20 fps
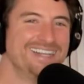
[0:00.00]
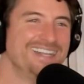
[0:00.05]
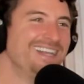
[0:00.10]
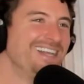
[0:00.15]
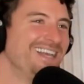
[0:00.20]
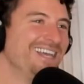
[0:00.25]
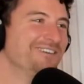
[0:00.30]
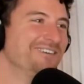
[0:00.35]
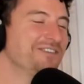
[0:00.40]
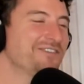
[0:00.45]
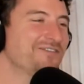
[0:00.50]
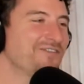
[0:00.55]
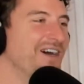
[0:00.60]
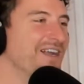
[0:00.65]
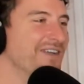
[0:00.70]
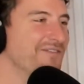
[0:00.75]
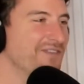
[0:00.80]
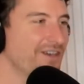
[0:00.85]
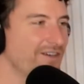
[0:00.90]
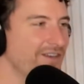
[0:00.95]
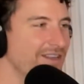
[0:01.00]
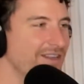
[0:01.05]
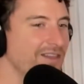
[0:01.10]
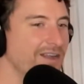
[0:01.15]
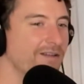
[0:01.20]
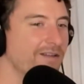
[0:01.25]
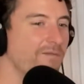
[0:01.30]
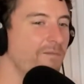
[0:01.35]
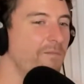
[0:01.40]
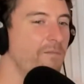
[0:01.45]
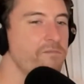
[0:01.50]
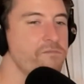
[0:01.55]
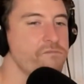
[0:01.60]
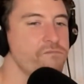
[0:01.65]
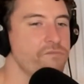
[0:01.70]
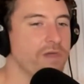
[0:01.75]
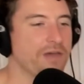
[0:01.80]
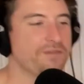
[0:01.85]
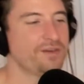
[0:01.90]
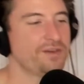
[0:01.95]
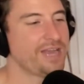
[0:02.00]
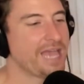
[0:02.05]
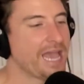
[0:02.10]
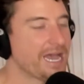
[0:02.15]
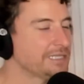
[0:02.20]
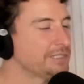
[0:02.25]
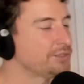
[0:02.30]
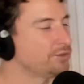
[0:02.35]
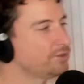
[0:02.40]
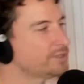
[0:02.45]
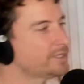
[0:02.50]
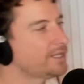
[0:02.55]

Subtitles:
It was fun. A very outdoors